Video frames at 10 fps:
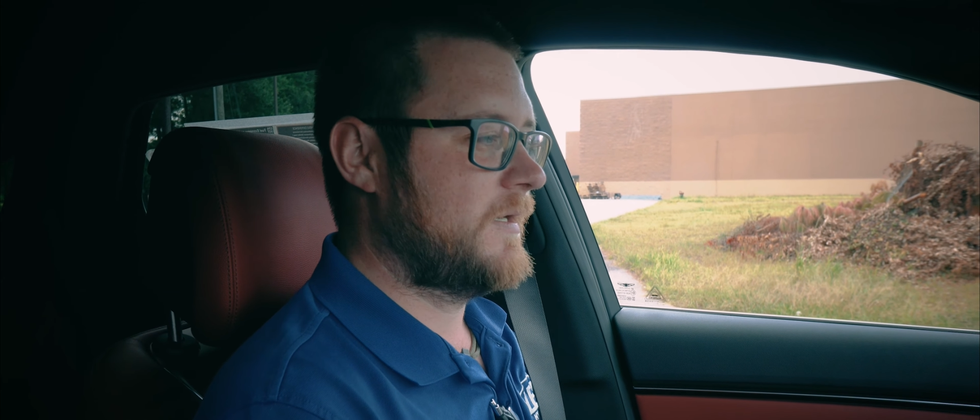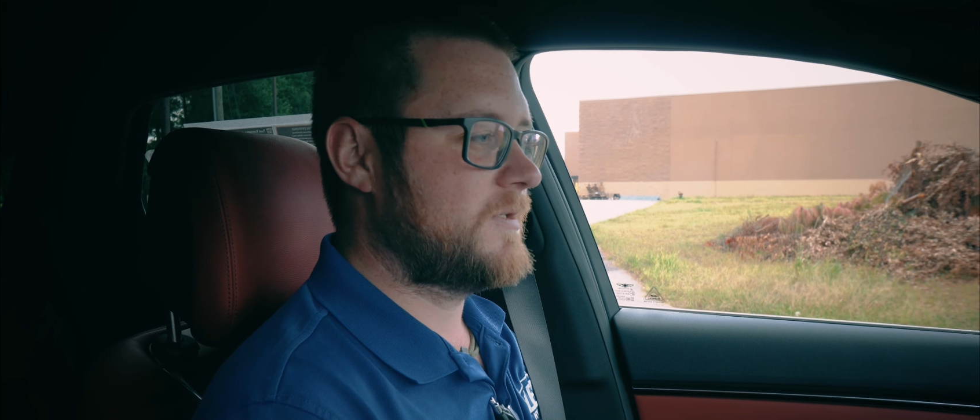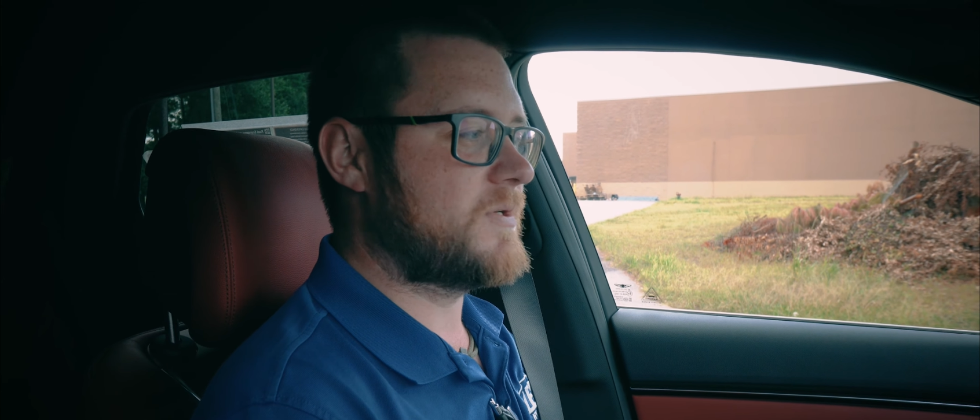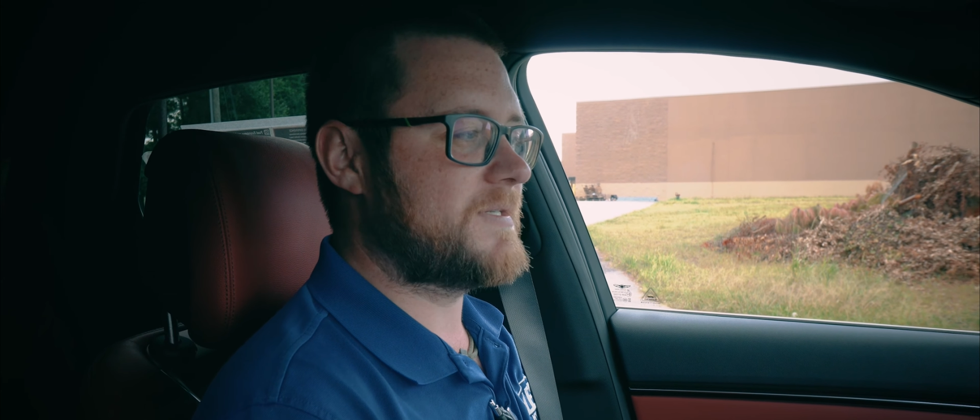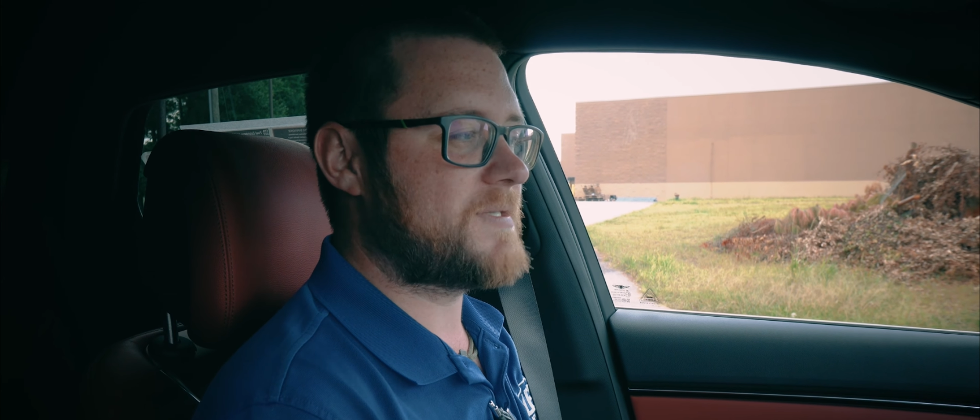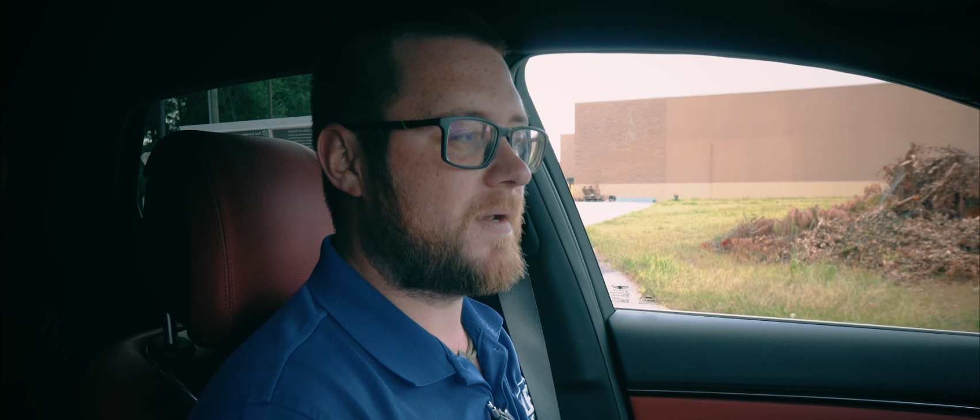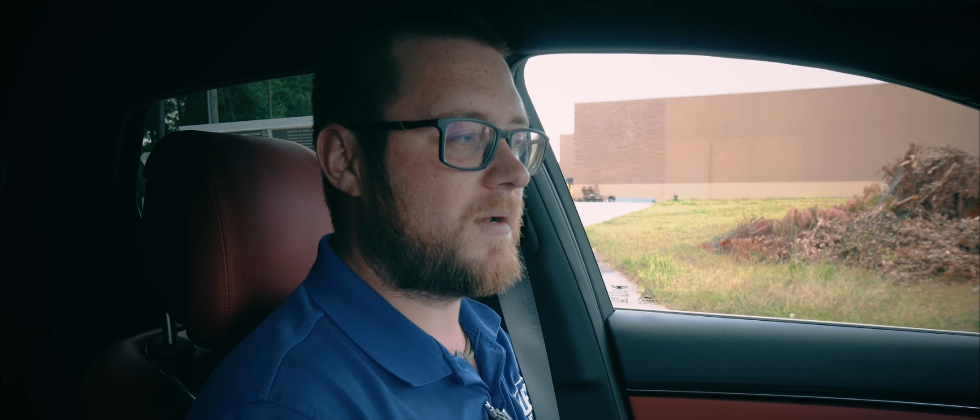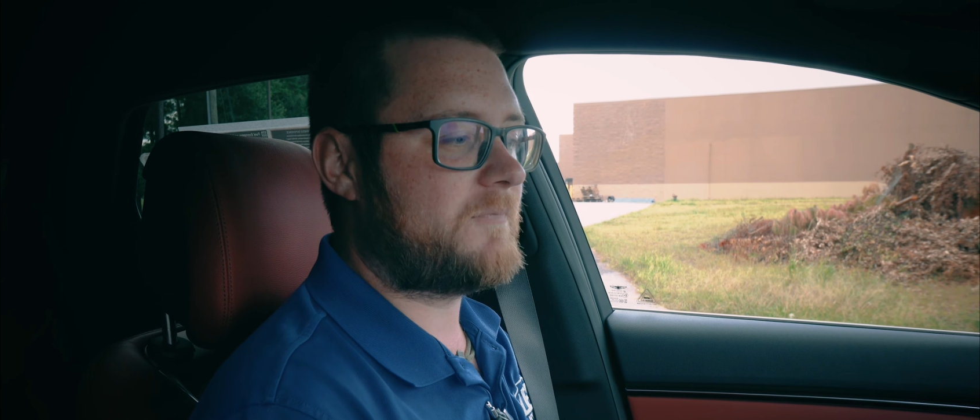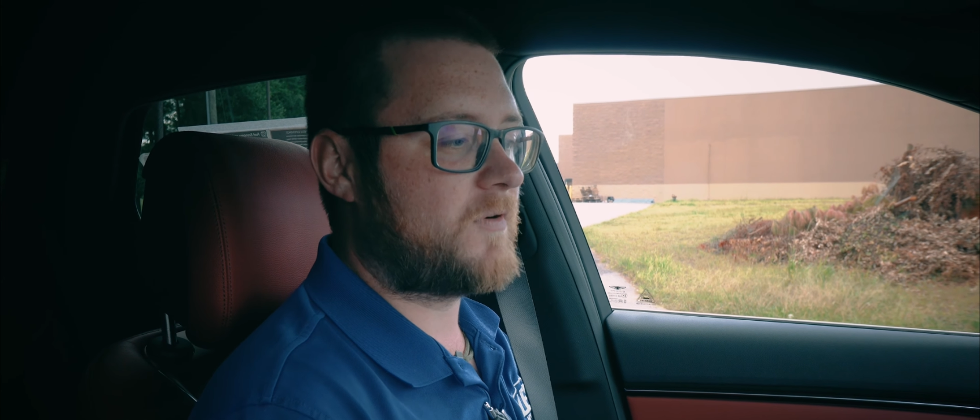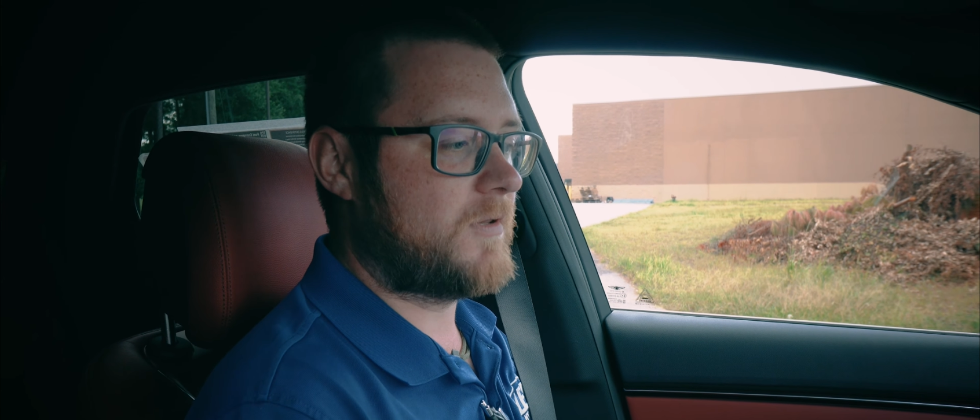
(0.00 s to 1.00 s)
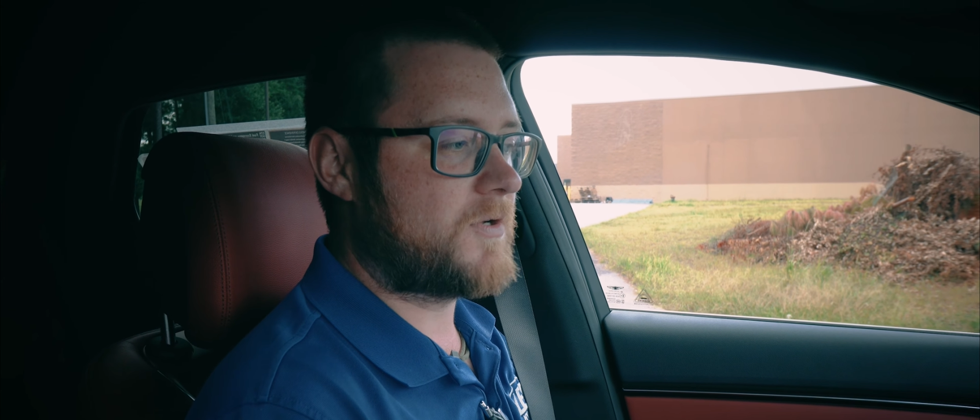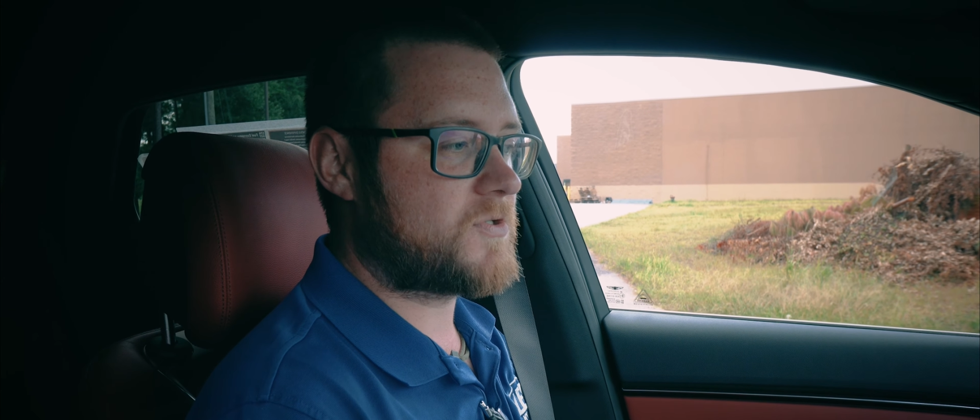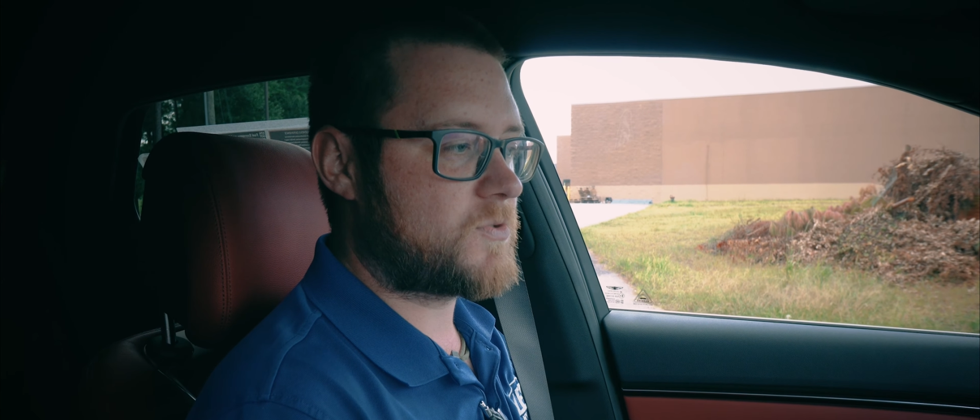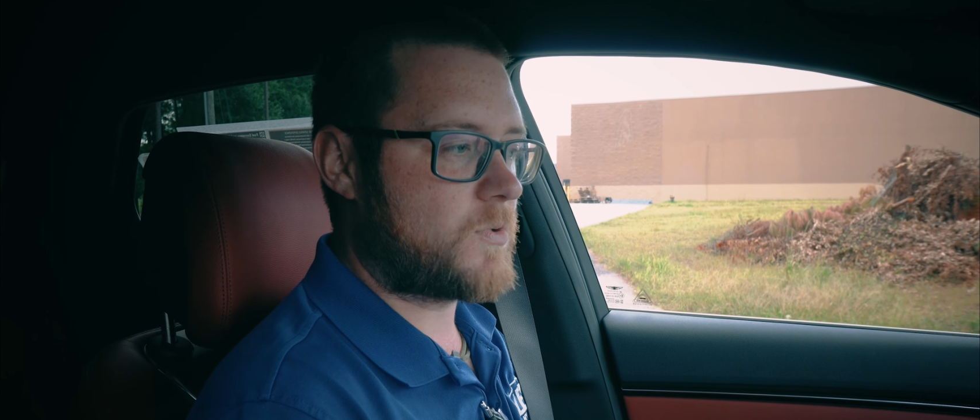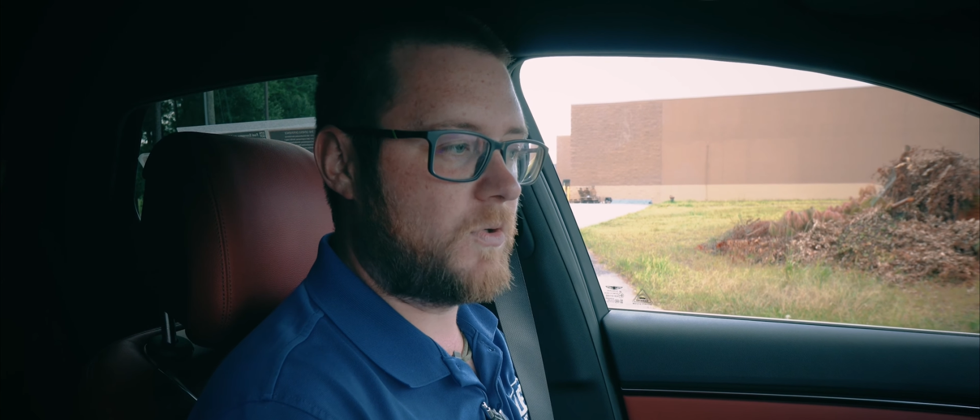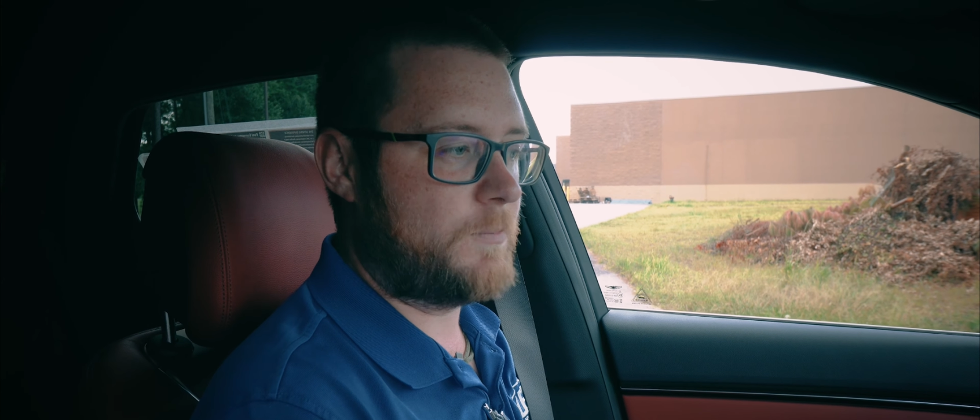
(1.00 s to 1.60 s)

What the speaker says: So to set it up for launch control,